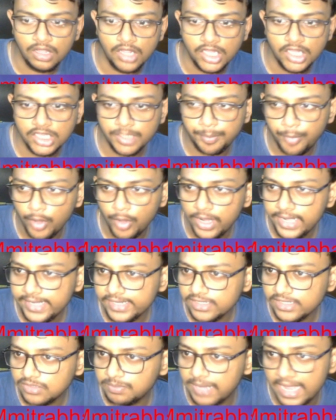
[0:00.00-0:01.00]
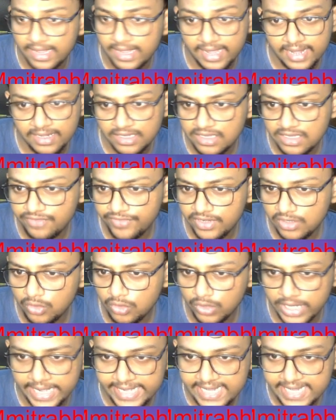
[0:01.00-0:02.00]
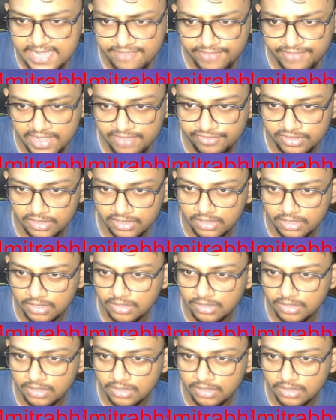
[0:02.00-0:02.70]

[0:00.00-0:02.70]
The point is black can even go knight e5 here.